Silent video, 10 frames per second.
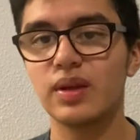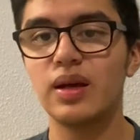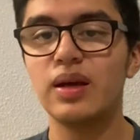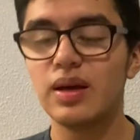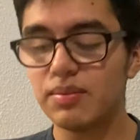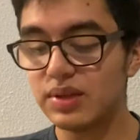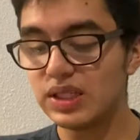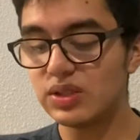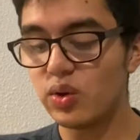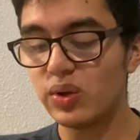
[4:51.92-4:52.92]
Please
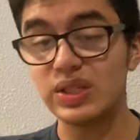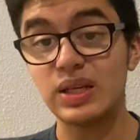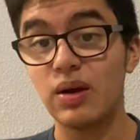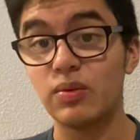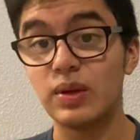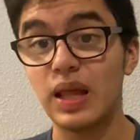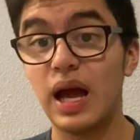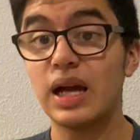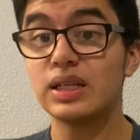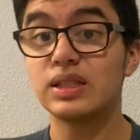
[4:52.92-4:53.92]
notice how
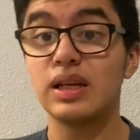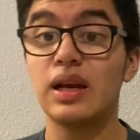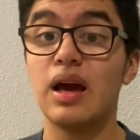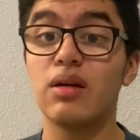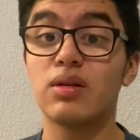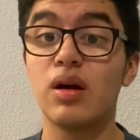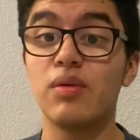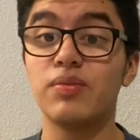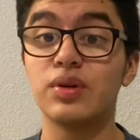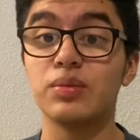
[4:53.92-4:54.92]
relaxed and how
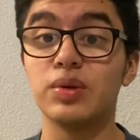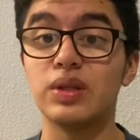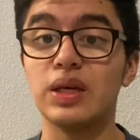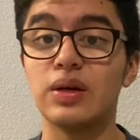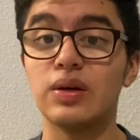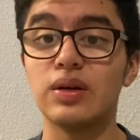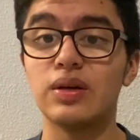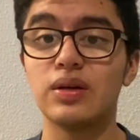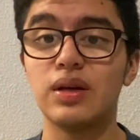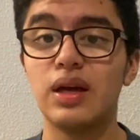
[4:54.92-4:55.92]
comfortable they are,
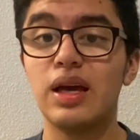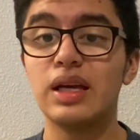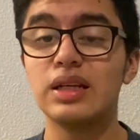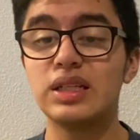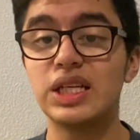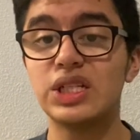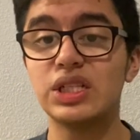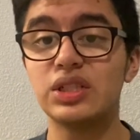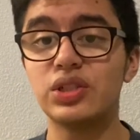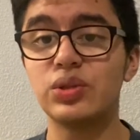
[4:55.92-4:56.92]
in addition
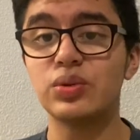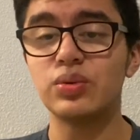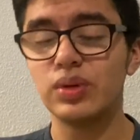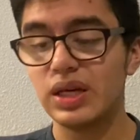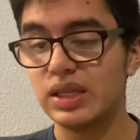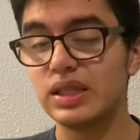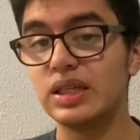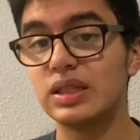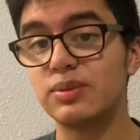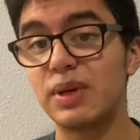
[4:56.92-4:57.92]
to the
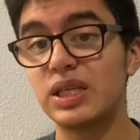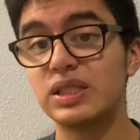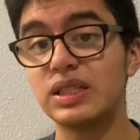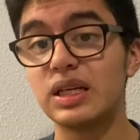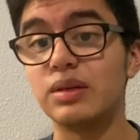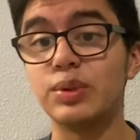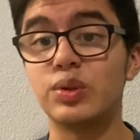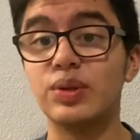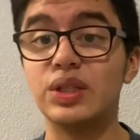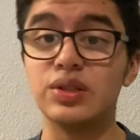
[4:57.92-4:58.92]
spacing in
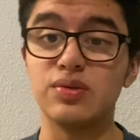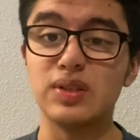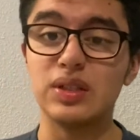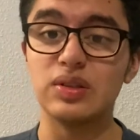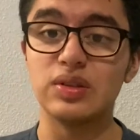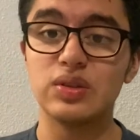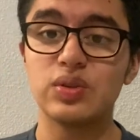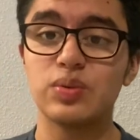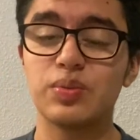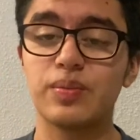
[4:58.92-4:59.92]
between your fingers.
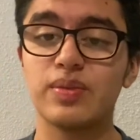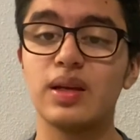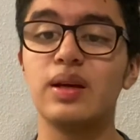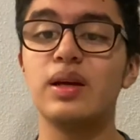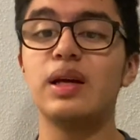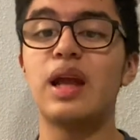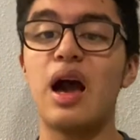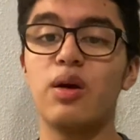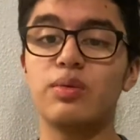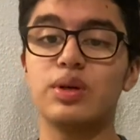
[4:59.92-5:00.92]

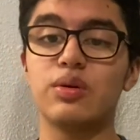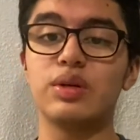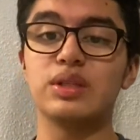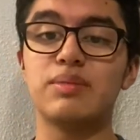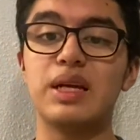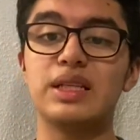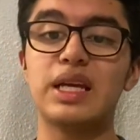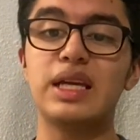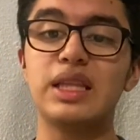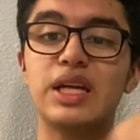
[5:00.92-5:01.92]
Now we're going to maintain
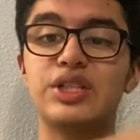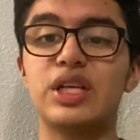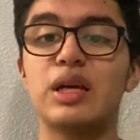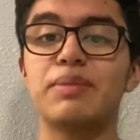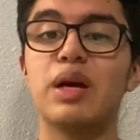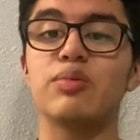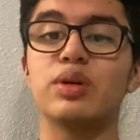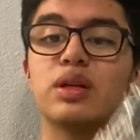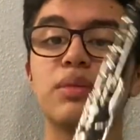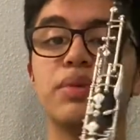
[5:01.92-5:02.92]
that shape and we're going
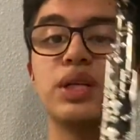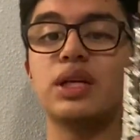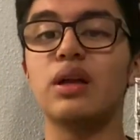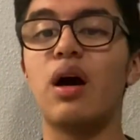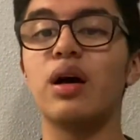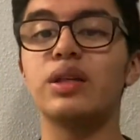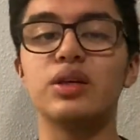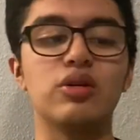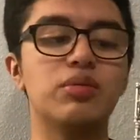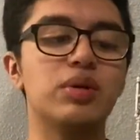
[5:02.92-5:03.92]
to put it on the
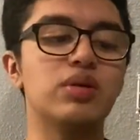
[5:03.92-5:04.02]
oboe.